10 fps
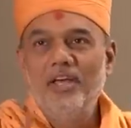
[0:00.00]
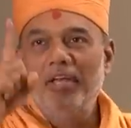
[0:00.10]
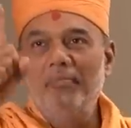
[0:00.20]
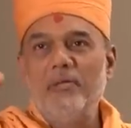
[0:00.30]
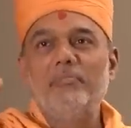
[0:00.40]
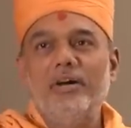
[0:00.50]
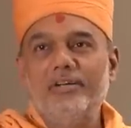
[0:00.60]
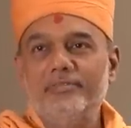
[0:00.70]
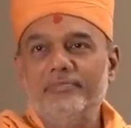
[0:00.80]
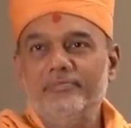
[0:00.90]

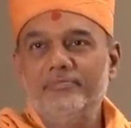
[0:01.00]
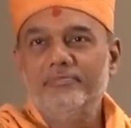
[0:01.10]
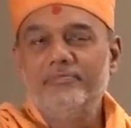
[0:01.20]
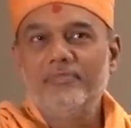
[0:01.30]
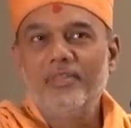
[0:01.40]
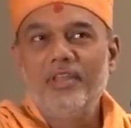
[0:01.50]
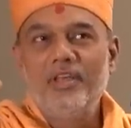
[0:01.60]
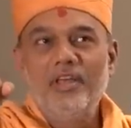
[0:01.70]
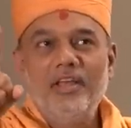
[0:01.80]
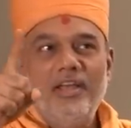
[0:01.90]
Remember,
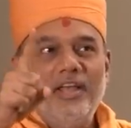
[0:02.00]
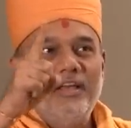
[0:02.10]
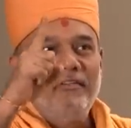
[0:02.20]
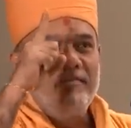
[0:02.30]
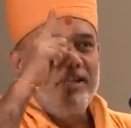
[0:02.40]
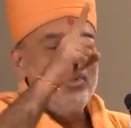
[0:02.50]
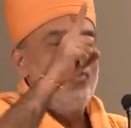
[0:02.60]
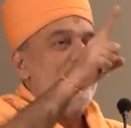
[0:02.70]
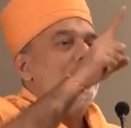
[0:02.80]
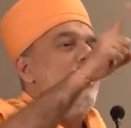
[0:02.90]
when you
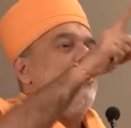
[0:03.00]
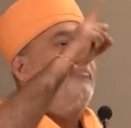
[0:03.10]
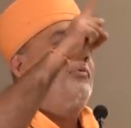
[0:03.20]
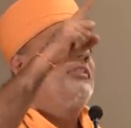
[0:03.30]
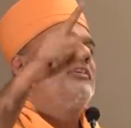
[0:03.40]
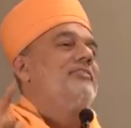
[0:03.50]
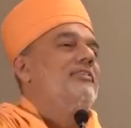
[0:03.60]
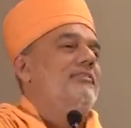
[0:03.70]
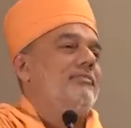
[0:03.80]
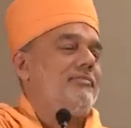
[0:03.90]
were born upon this
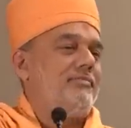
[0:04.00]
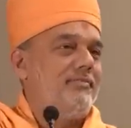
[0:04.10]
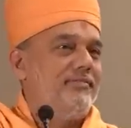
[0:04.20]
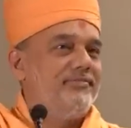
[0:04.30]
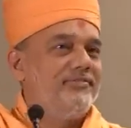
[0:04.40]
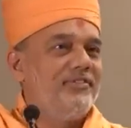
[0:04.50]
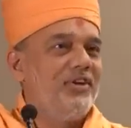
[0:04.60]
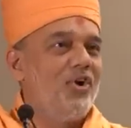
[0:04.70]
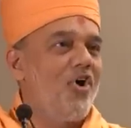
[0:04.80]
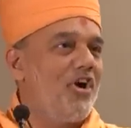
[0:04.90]
earth,
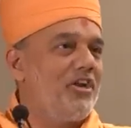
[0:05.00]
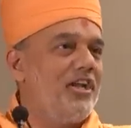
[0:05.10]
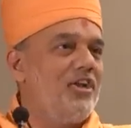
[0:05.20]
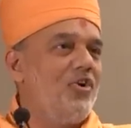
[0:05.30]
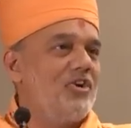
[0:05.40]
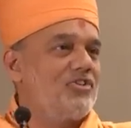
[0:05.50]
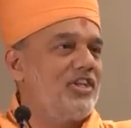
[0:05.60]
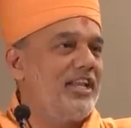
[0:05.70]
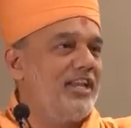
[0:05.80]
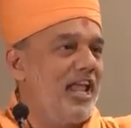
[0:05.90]
God did not
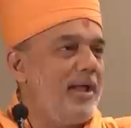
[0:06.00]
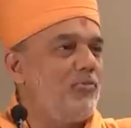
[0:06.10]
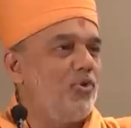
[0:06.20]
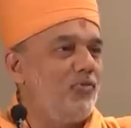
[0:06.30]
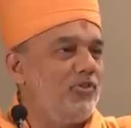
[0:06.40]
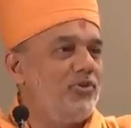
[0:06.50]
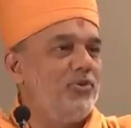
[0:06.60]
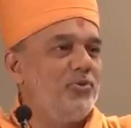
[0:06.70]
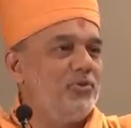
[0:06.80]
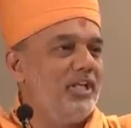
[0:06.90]
sign an MOU with
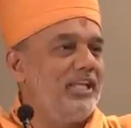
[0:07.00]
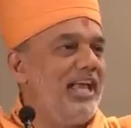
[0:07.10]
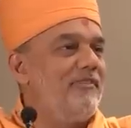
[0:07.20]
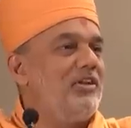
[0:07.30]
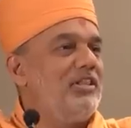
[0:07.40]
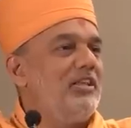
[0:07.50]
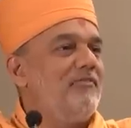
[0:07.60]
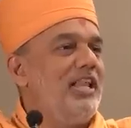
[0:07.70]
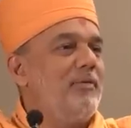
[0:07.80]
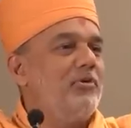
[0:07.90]
you that everything
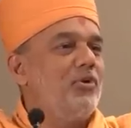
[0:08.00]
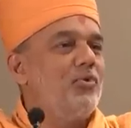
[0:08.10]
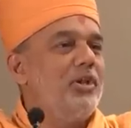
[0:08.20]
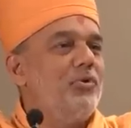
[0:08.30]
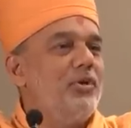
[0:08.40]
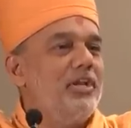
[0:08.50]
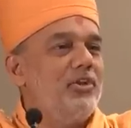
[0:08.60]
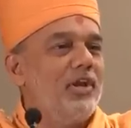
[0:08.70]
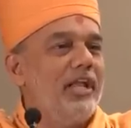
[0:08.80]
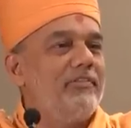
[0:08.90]
will happen goody goody in
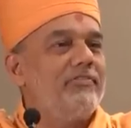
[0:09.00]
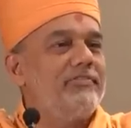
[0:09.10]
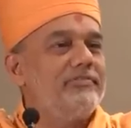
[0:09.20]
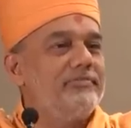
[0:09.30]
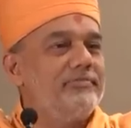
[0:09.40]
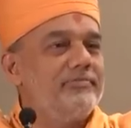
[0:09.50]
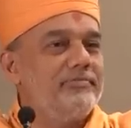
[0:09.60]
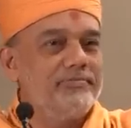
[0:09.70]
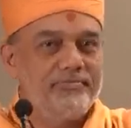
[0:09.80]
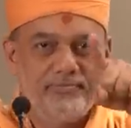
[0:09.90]
your life.
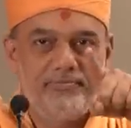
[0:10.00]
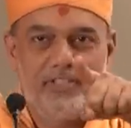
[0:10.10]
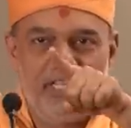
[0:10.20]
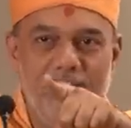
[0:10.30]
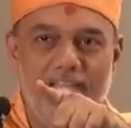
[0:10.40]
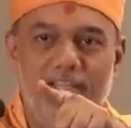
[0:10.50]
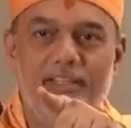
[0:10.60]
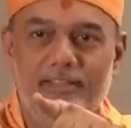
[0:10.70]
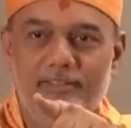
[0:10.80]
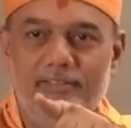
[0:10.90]
Did He?